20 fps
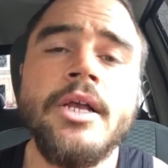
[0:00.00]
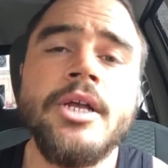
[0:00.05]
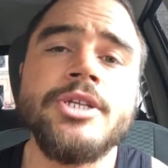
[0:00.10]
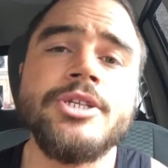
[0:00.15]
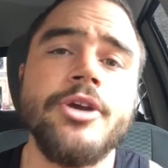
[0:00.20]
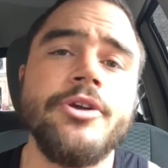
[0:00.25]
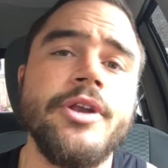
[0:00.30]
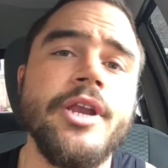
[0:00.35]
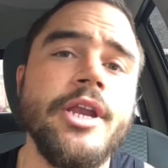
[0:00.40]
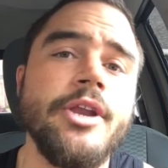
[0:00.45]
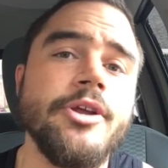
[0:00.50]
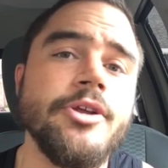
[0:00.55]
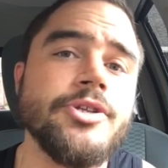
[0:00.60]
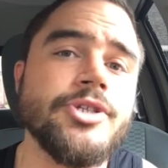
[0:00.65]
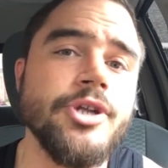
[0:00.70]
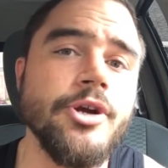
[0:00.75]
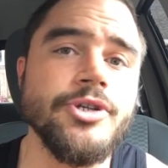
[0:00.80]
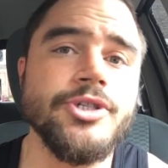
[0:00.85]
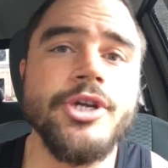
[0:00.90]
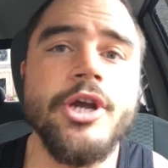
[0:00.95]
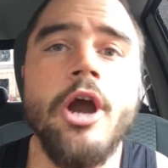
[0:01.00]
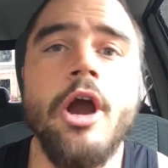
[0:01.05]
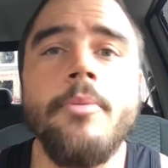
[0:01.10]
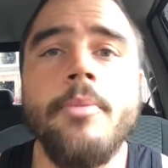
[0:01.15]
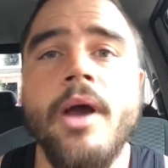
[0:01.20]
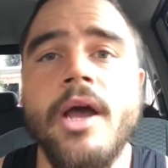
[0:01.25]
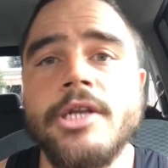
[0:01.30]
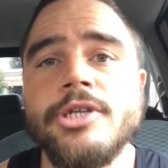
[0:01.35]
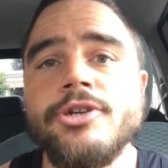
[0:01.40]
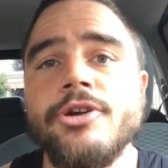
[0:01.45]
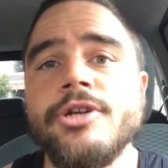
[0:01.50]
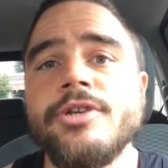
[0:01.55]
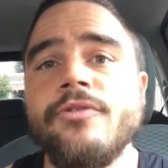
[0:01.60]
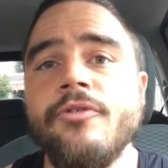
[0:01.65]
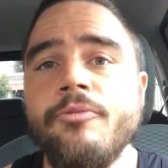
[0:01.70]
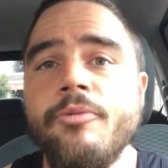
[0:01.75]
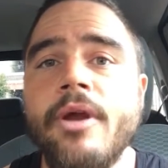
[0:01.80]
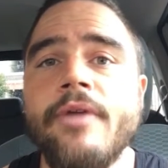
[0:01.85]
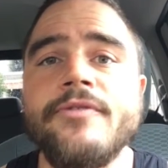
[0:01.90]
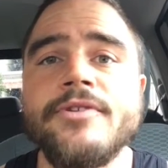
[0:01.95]
So you need good starchy carbohydrates
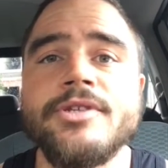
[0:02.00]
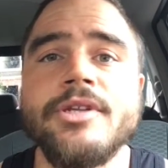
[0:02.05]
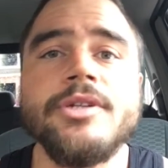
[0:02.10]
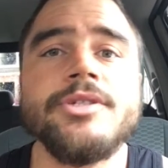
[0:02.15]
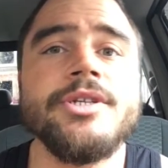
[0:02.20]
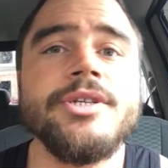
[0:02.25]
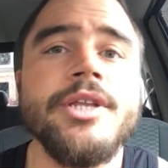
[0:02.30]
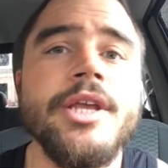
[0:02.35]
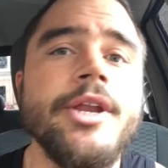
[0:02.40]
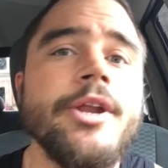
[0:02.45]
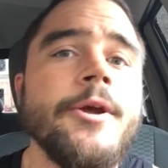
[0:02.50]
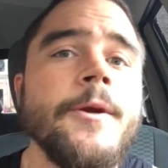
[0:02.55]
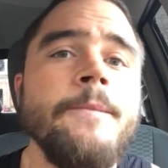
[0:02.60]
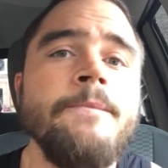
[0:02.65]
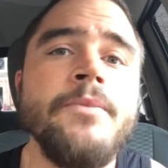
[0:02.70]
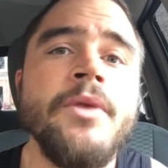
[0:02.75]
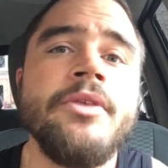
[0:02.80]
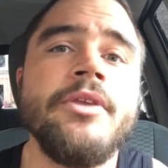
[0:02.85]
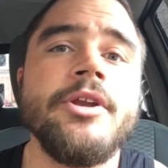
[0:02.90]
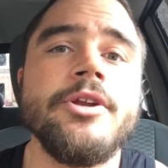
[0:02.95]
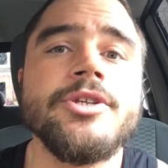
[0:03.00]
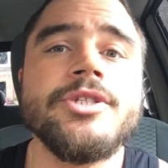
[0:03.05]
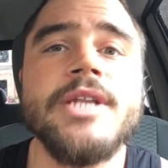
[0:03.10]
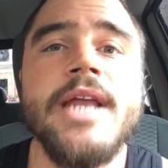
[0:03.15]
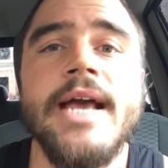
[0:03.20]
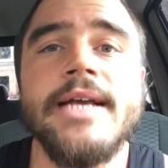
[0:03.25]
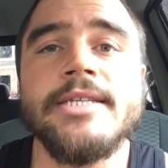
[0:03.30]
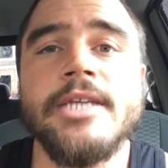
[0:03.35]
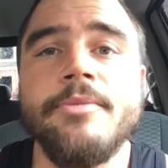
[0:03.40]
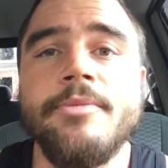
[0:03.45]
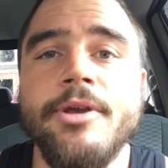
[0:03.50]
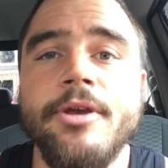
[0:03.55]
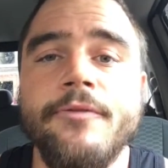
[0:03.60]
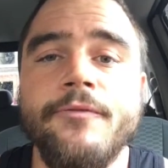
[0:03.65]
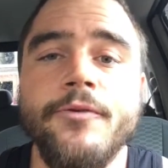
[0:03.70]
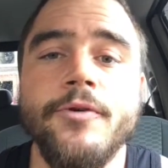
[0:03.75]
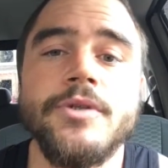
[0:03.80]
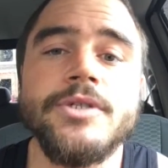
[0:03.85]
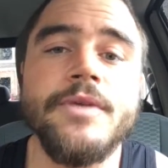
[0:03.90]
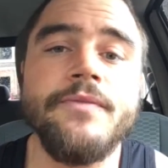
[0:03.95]
for breakfast, lunch, and dinner. Then your snacks can be your
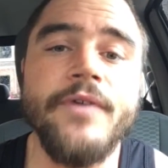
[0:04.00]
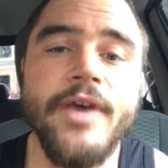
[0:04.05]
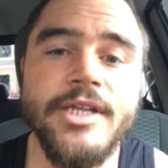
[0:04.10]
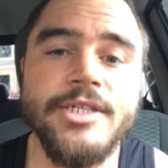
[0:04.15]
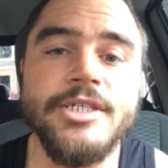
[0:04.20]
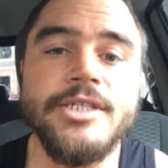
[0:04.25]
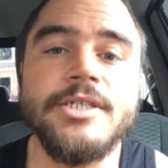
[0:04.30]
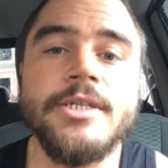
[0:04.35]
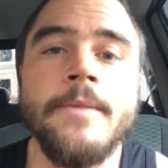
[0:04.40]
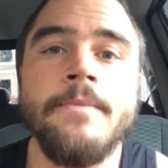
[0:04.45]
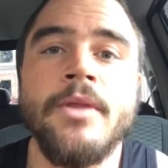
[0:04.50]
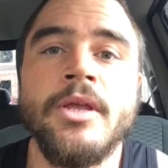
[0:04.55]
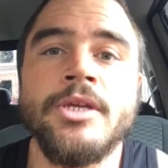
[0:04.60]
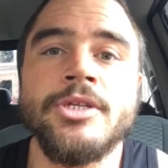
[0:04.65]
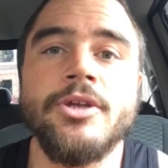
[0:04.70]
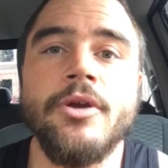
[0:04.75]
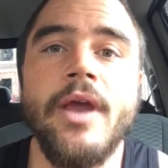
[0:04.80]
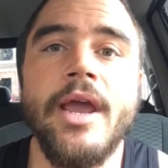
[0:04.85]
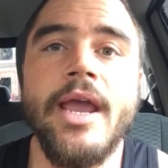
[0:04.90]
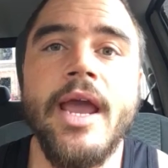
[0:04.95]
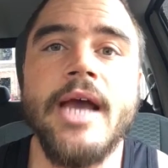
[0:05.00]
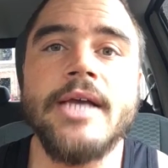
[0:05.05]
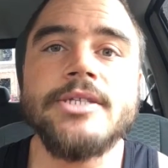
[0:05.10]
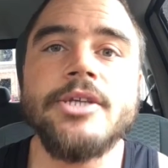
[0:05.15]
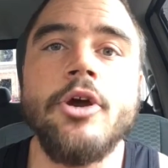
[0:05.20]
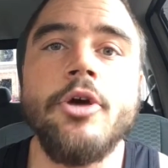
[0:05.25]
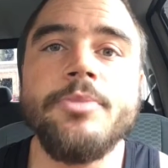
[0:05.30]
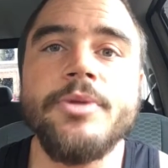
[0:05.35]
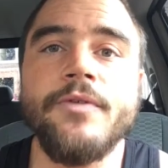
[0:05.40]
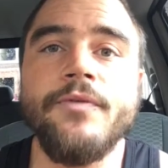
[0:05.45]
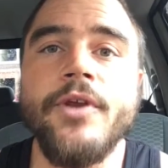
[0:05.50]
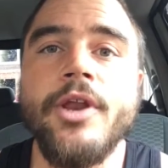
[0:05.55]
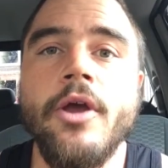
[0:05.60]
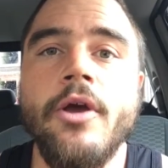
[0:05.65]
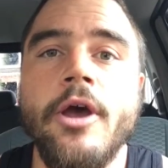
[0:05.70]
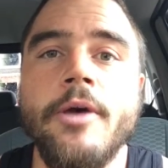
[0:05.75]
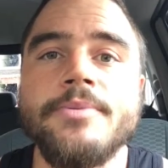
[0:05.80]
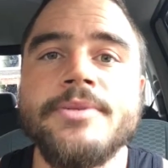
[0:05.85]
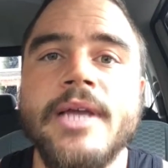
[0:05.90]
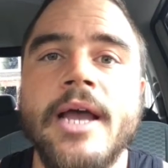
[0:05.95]
fruits and veggies. So hey guys, I hope this video
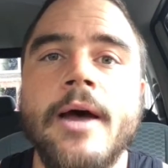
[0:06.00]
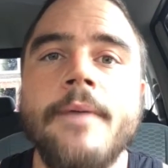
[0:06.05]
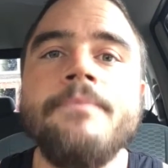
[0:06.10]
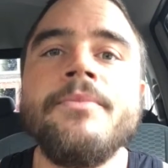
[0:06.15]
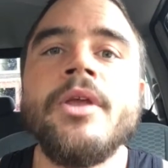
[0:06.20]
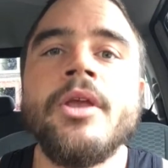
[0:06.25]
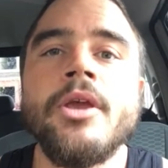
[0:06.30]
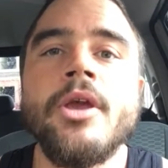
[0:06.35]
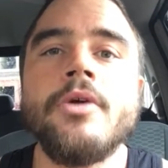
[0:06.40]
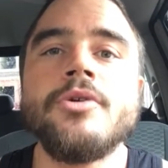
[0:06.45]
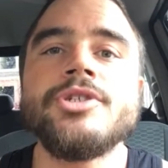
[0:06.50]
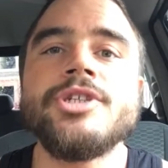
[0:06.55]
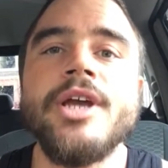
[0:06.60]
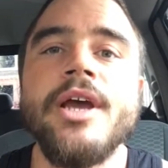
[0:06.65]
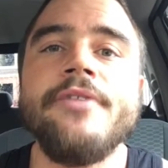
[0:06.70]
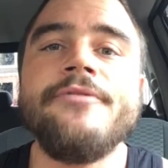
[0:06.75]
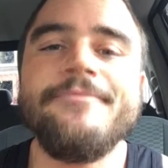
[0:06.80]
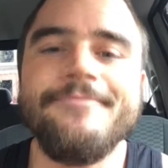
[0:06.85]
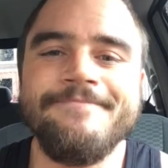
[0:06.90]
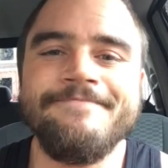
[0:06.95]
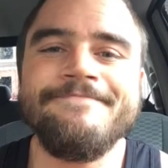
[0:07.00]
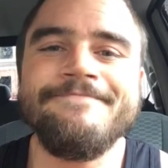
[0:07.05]
helps out. Coach Jeff